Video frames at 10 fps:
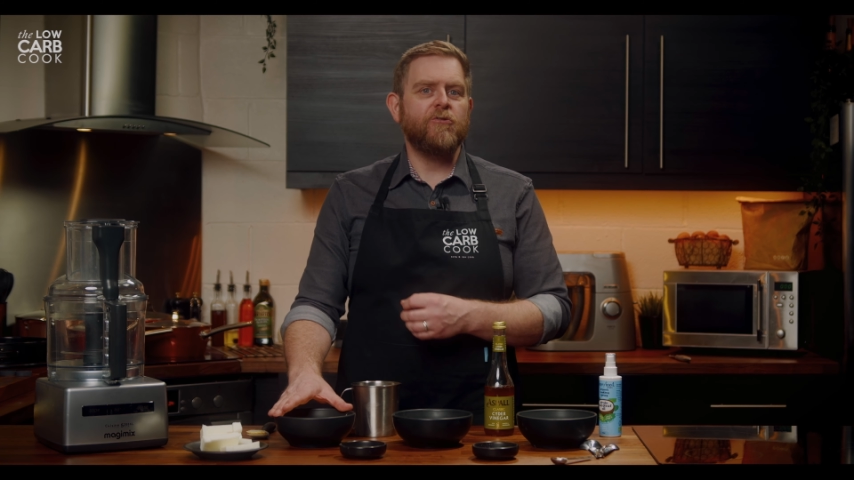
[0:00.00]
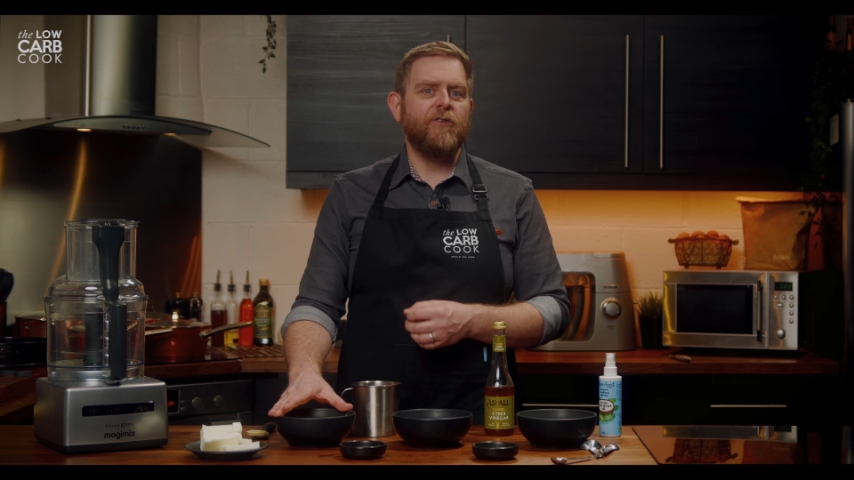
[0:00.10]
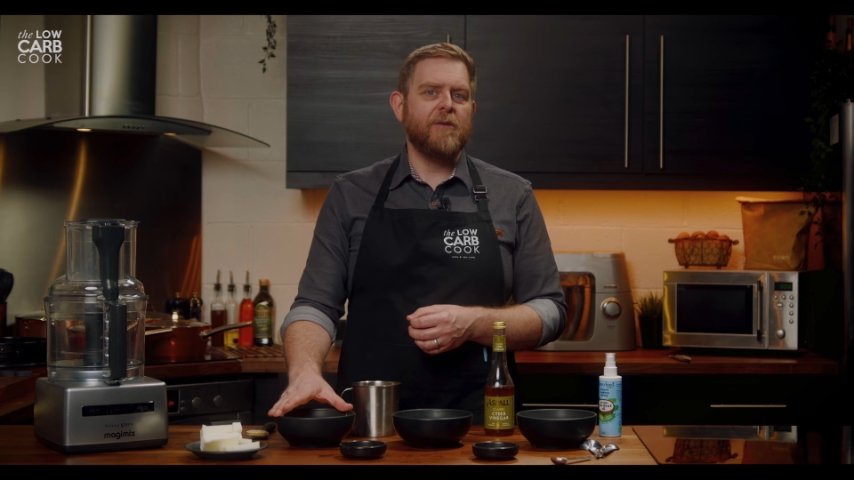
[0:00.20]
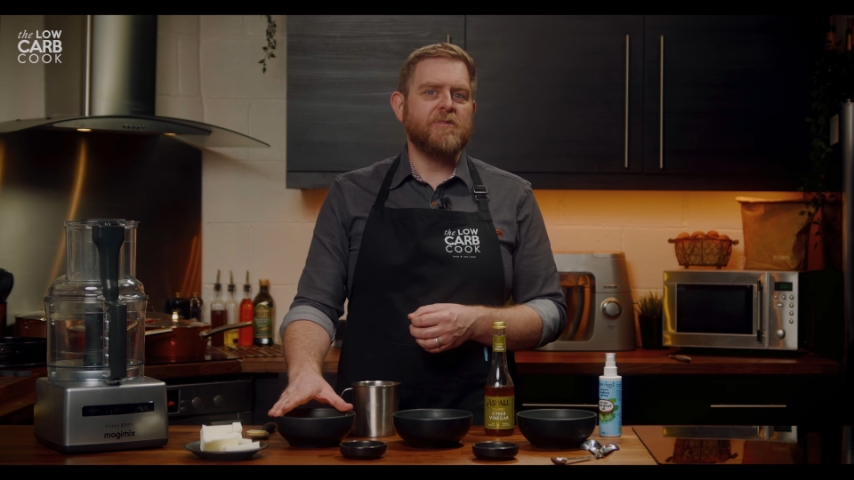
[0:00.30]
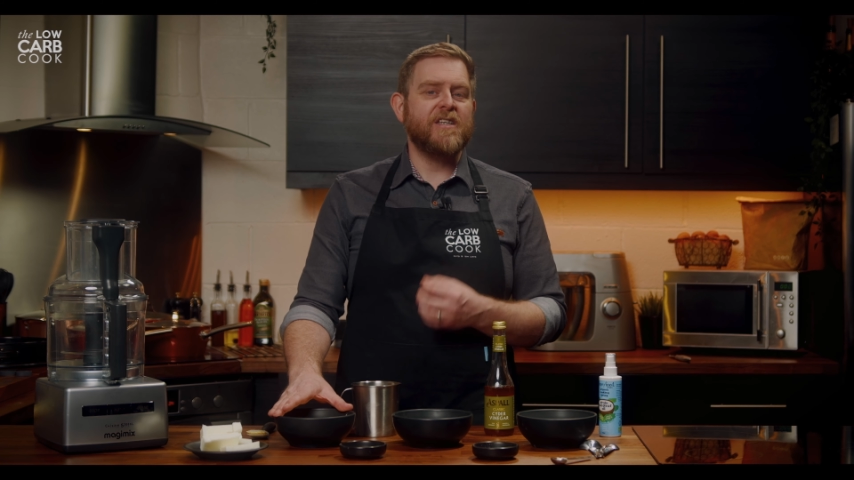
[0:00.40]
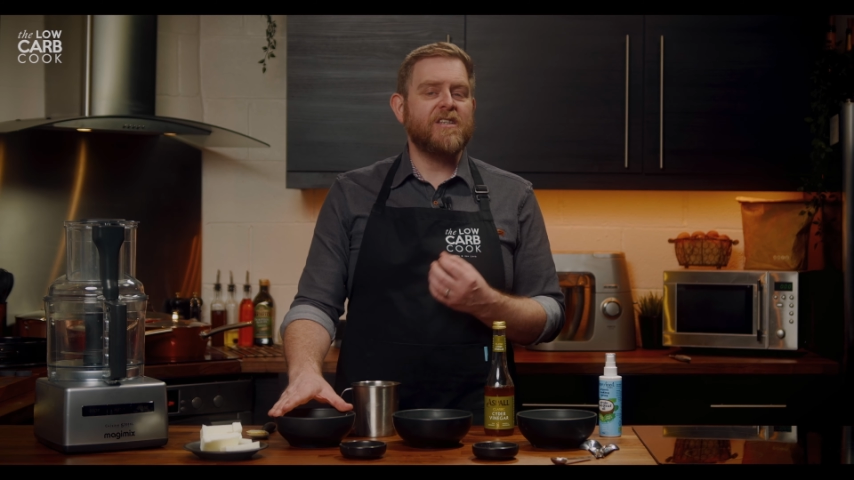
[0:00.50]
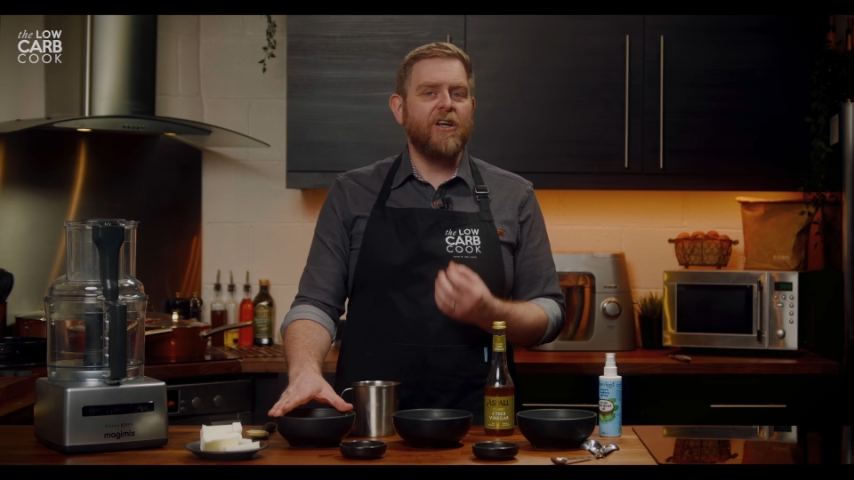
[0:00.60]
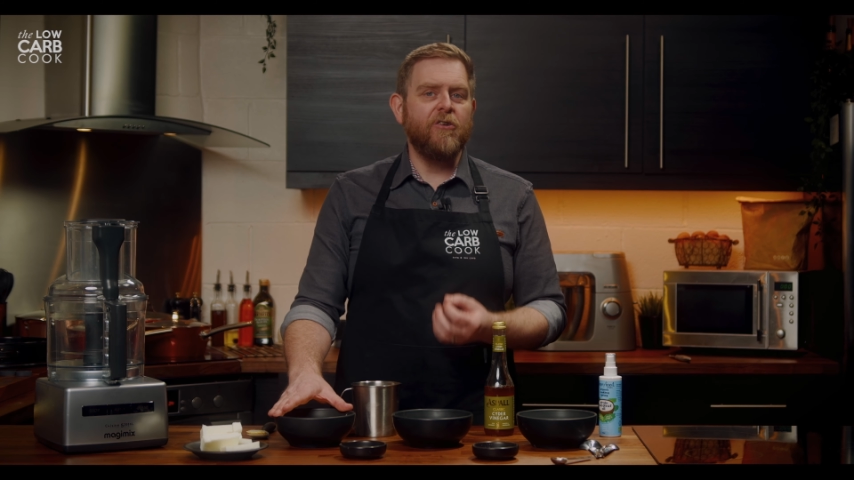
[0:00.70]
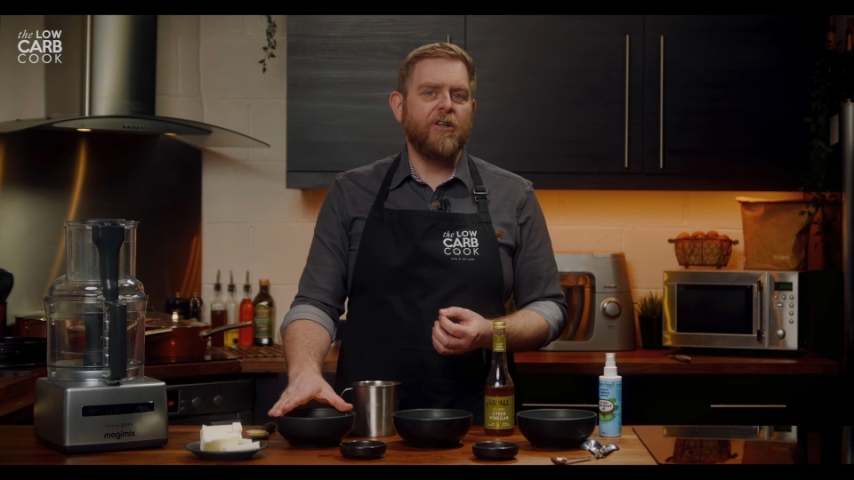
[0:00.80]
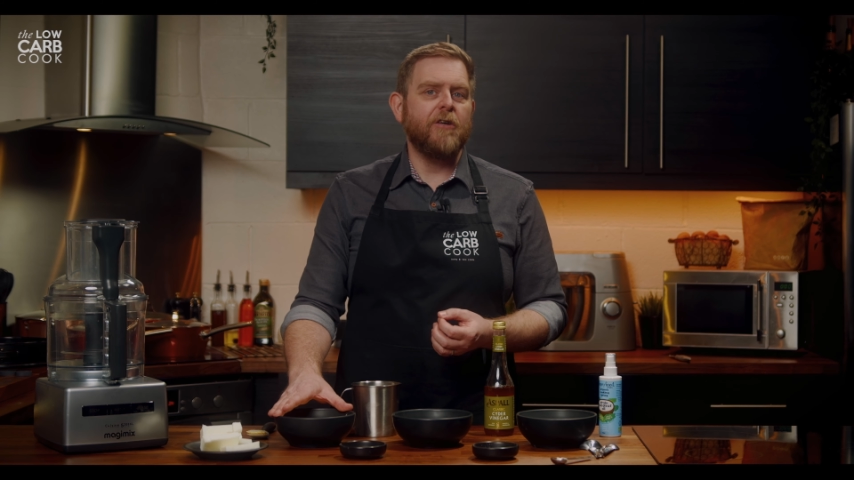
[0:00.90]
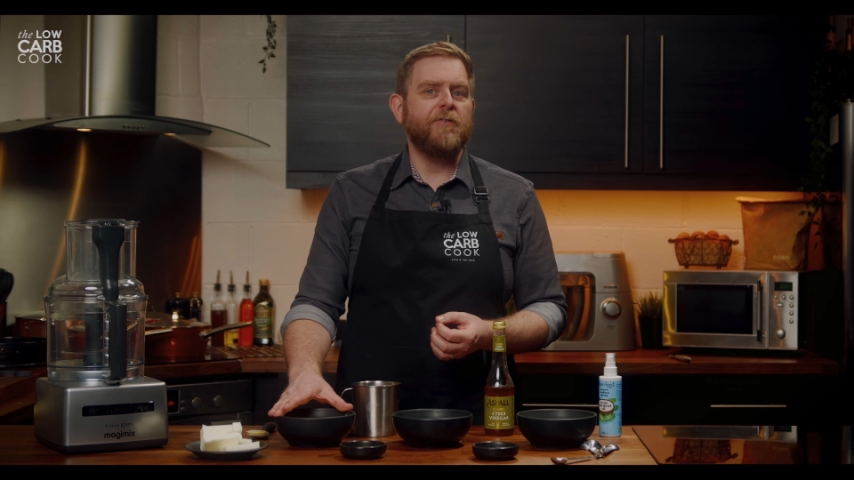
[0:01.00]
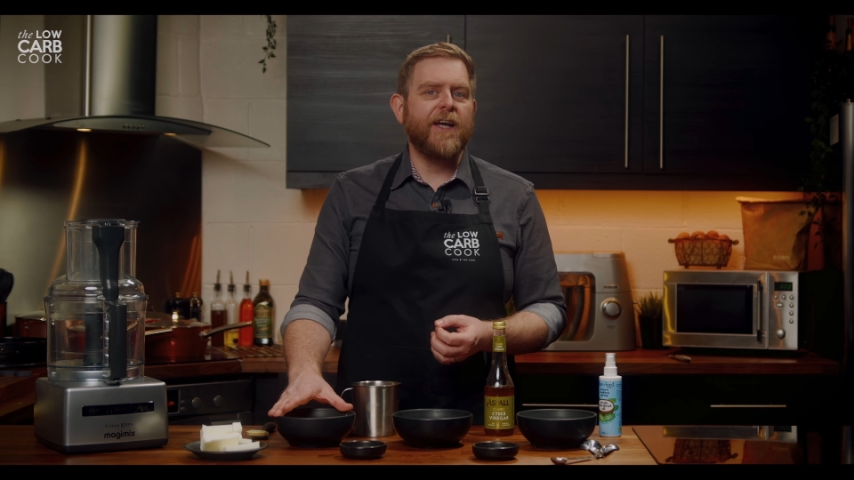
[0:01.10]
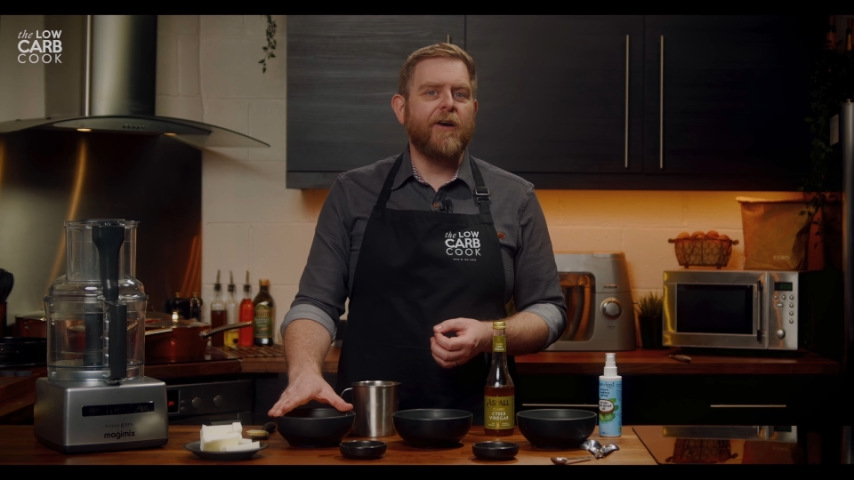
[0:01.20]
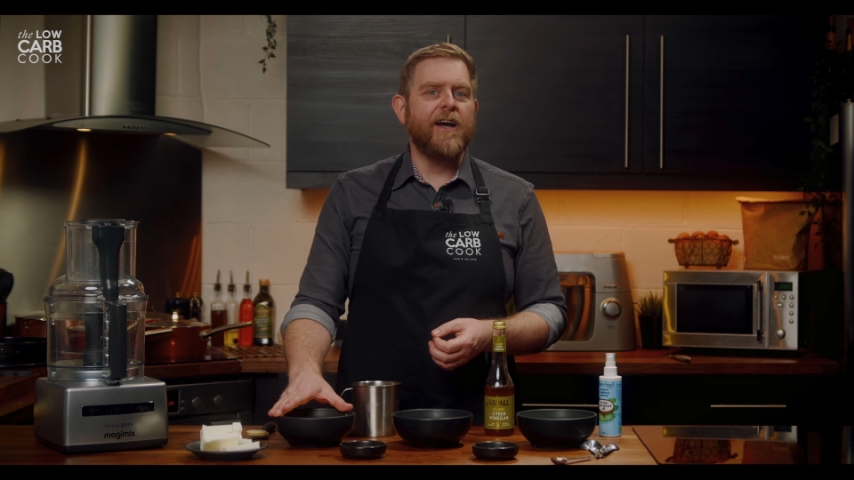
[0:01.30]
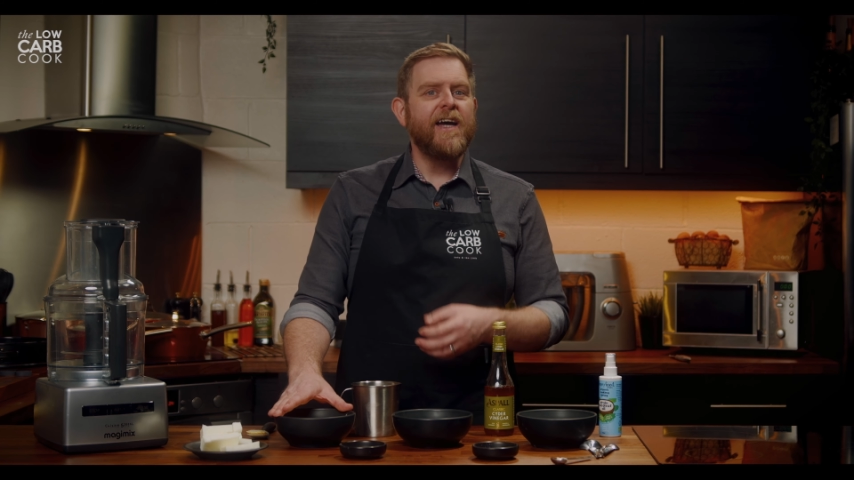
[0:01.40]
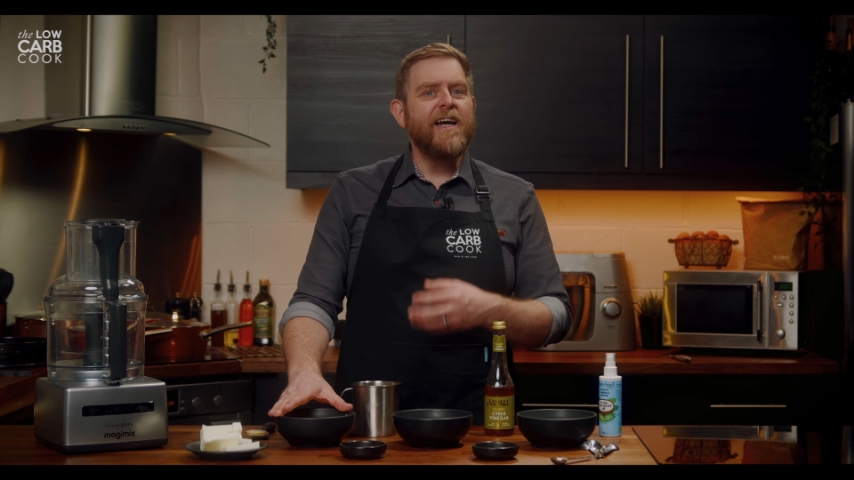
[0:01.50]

grams as coconut flour,